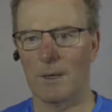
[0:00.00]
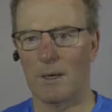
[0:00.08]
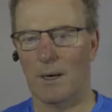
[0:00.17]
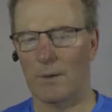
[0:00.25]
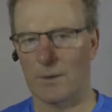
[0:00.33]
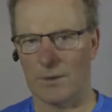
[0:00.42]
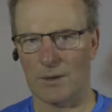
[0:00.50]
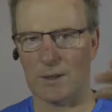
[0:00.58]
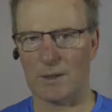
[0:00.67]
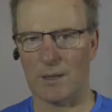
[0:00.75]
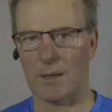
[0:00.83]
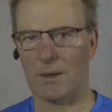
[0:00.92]
on the
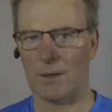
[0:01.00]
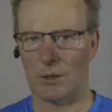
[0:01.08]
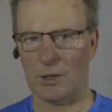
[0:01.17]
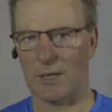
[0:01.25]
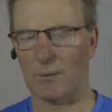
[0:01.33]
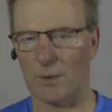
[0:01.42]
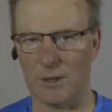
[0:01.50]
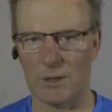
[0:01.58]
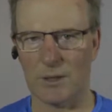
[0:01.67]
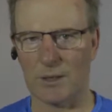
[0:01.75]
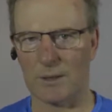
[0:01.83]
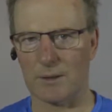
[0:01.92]
6th day of the year, January
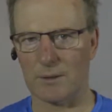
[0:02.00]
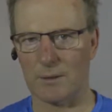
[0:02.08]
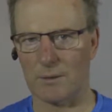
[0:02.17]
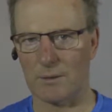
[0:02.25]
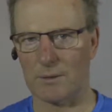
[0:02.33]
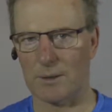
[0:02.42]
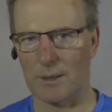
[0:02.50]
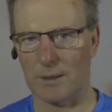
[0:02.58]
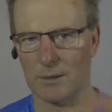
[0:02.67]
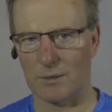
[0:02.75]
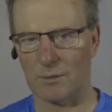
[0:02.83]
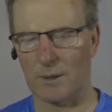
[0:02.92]
6th,
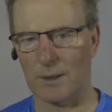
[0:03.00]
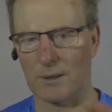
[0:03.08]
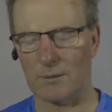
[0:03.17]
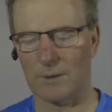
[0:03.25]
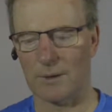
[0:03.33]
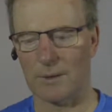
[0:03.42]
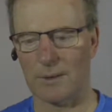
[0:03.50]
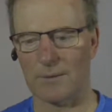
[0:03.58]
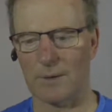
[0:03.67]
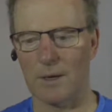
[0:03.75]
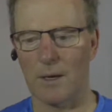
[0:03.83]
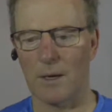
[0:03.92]
13, 20, 27.